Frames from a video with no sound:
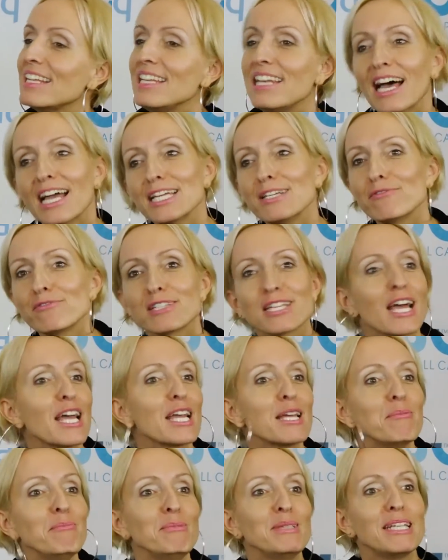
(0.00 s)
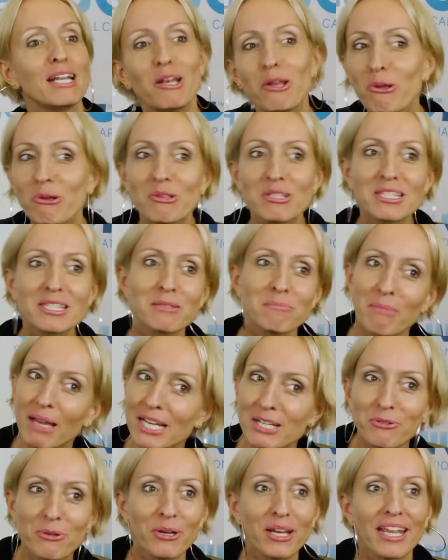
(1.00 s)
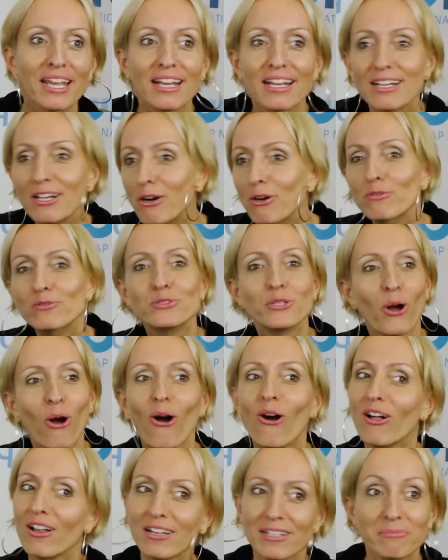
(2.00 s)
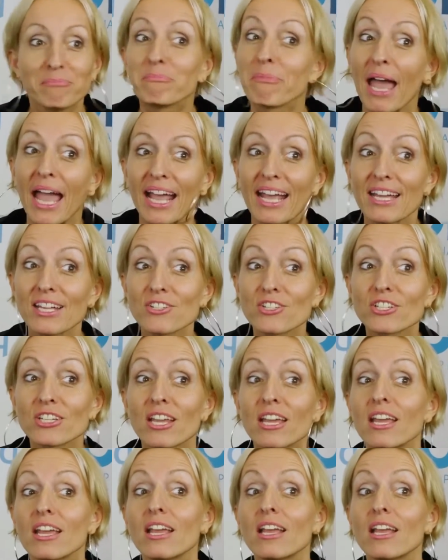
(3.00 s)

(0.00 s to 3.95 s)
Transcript: lifetime deluxe mentoring overall package.